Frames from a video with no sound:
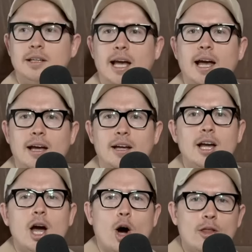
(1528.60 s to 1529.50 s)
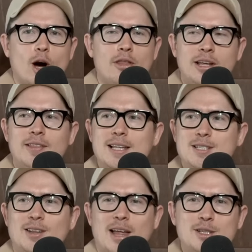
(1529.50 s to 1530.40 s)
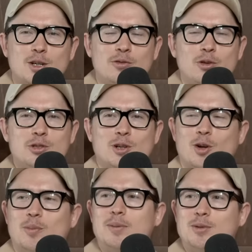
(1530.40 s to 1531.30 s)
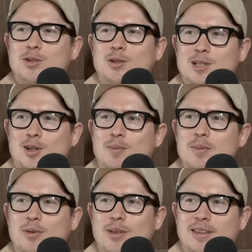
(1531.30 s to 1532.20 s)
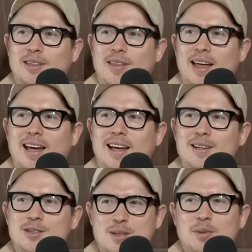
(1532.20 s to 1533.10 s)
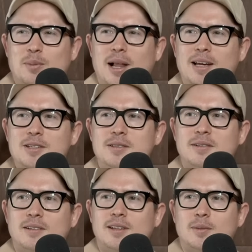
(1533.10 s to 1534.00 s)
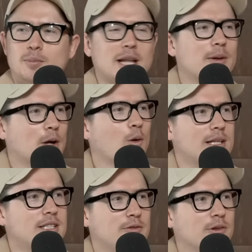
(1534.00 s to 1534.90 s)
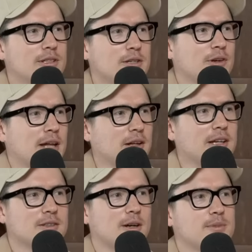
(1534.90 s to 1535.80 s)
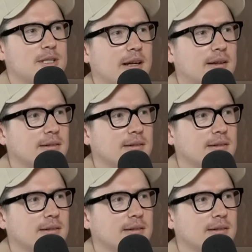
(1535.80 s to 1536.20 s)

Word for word: Like yeah. that. Like I, that I think that's that's confused a lot of people too because a lot of people think that they're similar players. They're not at all. They're, they're quite different, okay. different athletic types. Yeah.